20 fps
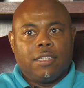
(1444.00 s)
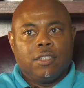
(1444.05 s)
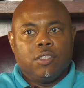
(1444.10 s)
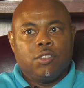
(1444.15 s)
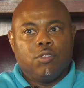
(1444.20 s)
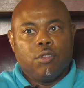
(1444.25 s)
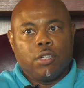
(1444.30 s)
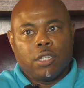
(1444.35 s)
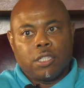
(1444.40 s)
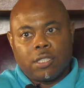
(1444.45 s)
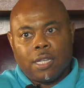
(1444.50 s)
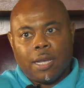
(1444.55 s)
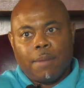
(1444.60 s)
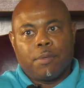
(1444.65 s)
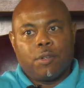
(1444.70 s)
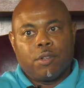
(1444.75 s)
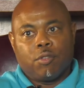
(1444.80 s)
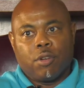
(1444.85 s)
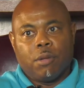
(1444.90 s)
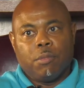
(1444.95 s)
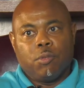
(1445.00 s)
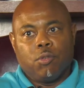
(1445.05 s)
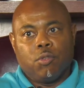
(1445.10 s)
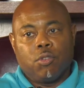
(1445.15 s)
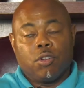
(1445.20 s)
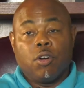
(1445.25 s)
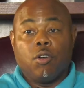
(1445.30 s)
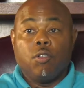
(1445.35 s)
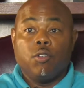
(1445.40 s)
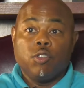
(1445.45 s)
You accept the criminal
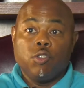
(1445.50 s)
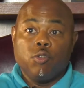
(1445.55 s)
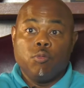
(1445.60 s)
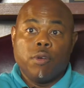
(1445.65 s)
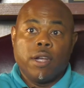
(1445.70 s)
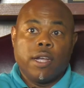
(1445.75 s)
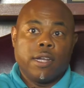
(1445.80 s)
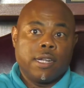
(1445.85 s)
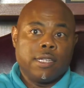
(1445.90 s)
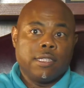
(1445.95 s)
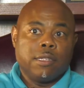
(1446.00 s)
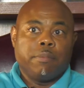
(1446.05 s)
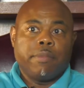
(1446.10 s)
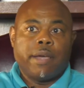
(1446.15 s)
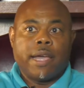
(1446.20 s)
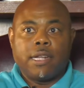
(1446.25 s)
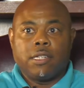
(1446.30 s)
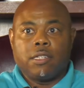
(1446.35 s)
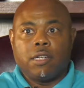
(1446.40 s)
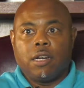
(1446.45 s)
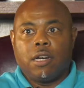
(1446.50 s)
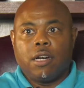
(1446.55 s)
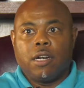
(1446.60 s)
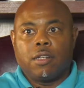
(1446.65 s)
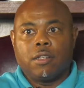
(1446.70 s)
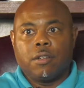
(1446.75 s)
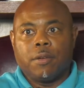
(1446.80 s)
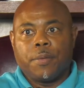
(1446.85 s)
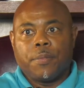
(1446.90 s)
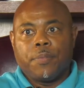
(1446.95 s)
code. You wear it as a badge of
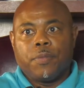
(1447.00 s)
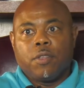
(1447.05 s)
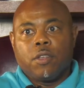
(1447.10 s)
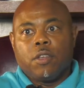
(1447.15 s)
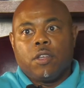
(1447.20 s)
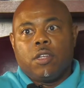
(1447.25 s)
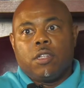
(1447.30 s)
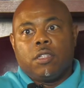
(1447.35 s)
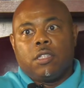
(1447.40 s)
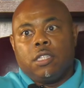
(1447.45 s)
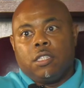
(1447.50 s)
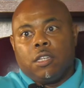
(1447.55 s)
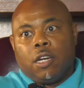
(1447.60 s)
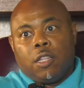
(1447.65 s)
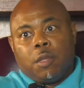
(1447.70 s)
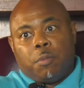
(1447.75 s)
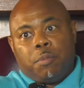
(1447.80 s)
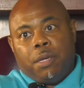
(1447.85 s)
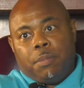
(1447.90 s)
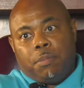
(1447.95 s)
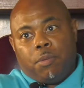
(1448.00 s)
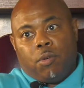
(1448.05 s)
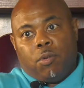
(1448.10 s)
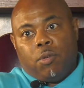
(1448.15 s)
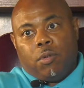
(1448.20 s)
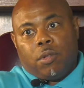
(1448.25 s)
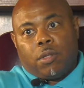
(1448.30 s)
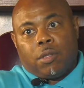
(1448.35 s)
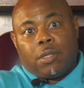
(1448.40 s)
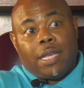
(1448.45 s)
honor. These other people,
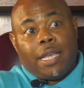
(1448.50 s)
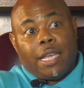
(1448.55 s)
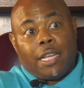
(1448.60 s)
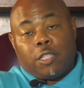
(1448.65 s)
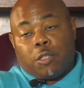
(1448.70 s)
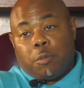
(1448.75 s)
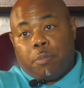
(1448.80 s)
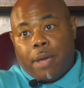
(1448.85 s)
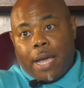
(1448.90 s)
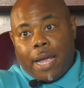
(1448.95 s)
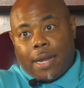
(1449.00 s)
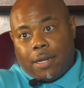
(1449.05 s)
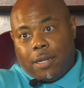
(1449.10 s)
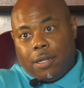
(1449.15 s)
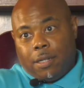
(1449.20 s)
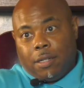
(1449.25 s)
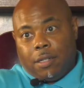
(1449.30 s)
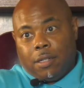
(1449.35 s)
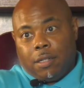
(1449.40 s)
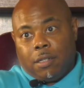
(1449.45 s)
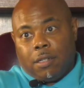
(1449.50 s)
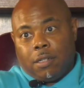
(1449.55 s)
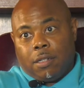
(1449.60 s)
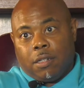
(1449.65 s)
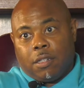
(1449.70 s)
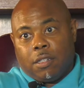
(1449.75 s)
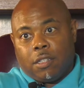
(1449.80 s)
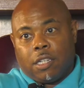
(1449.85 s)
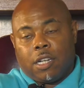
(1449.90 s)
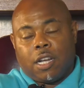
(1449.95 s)
they expect
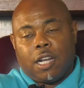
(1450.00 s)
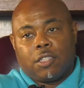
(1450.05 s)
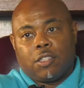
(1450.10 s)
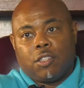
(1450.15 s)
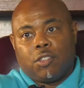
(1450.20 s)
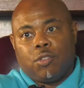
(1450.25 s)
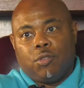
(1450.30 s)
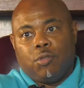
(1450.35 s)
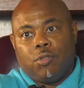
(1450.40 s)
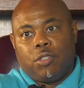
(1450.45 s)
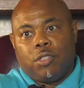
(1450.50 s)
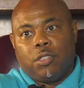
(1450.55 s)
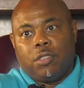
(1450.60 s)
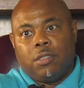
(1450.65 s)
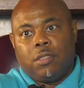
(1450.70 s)
the Constitution.